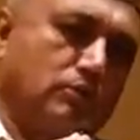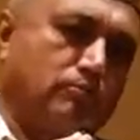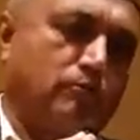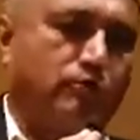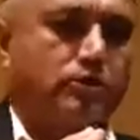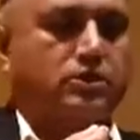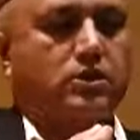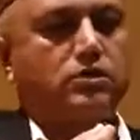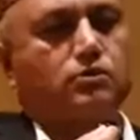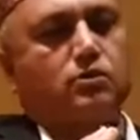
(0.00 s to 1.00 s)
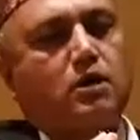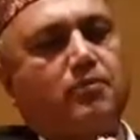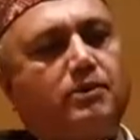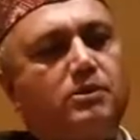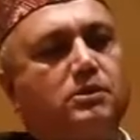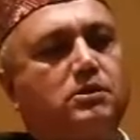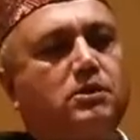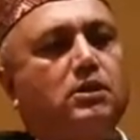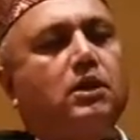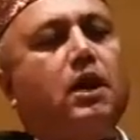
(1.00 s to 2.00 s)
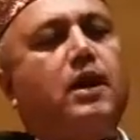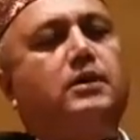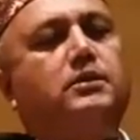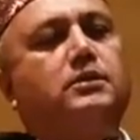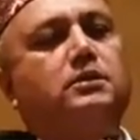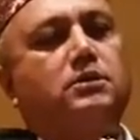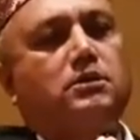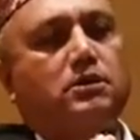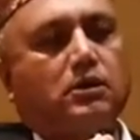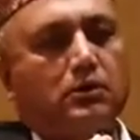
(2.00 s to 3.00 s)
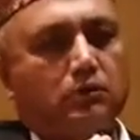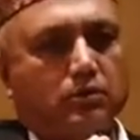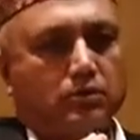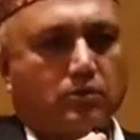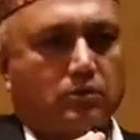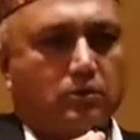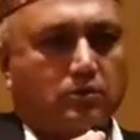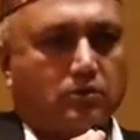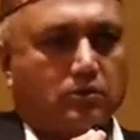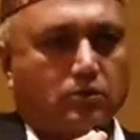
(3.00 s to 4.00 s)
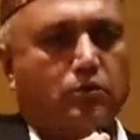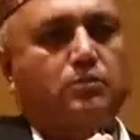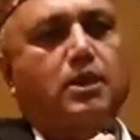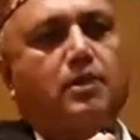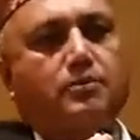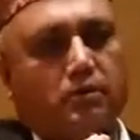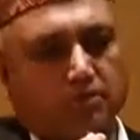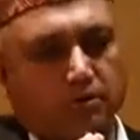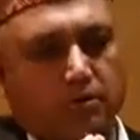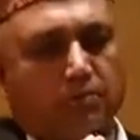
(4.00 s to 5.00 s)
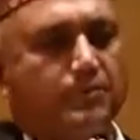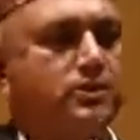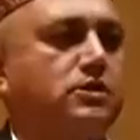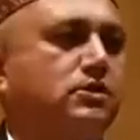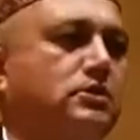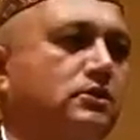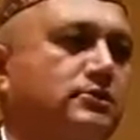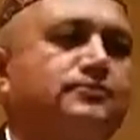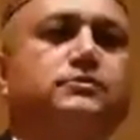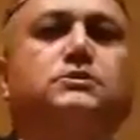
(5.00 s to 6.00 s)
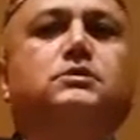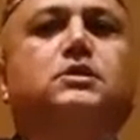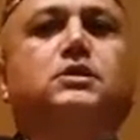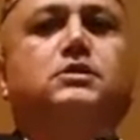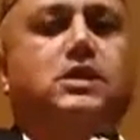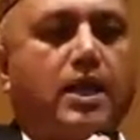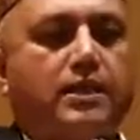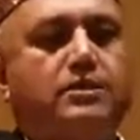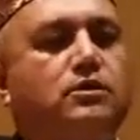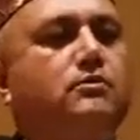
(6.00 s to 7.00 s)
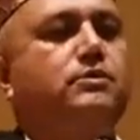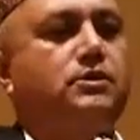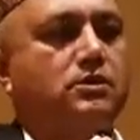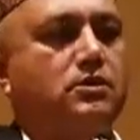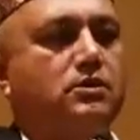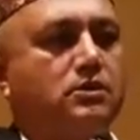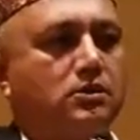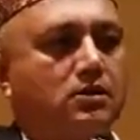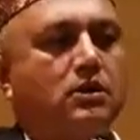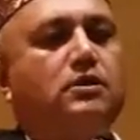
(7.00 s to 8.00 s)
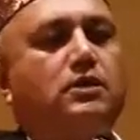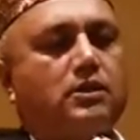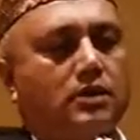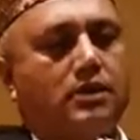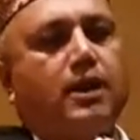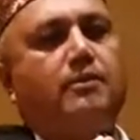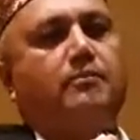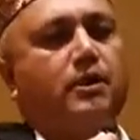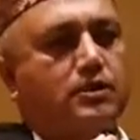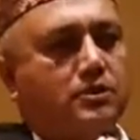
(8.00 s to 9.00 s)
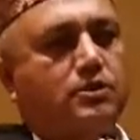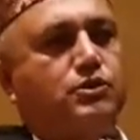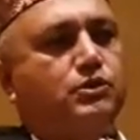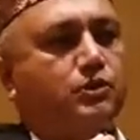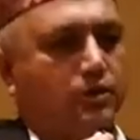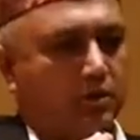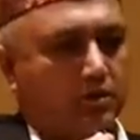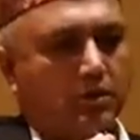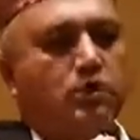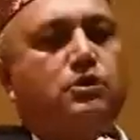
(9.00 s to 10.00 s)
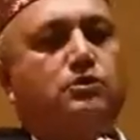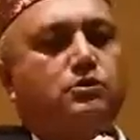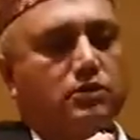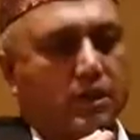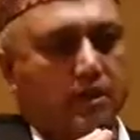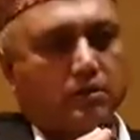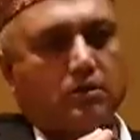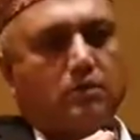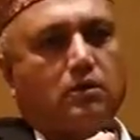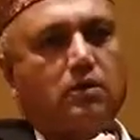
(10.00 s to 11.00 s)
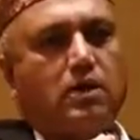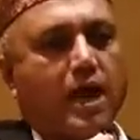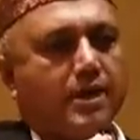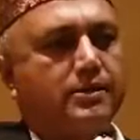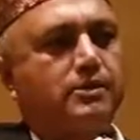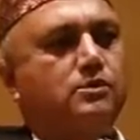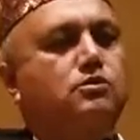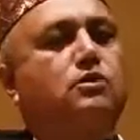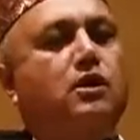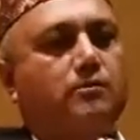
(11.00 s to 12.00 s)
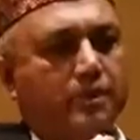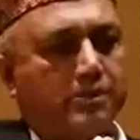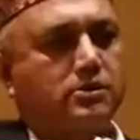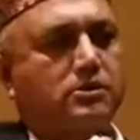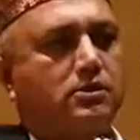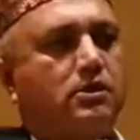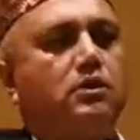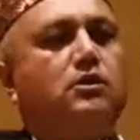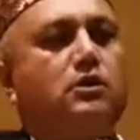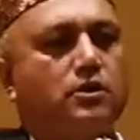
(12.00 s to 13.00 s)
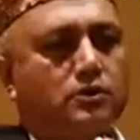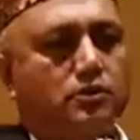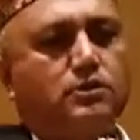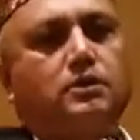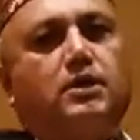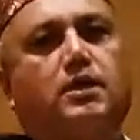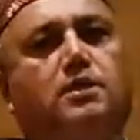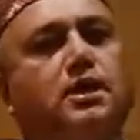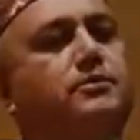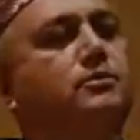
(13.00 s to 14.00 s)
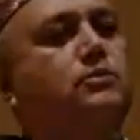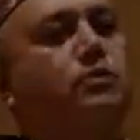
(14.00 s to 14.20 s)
musical tournament and some types of competition, talent competition. Then they can make sure to their guardian to convince not using that types of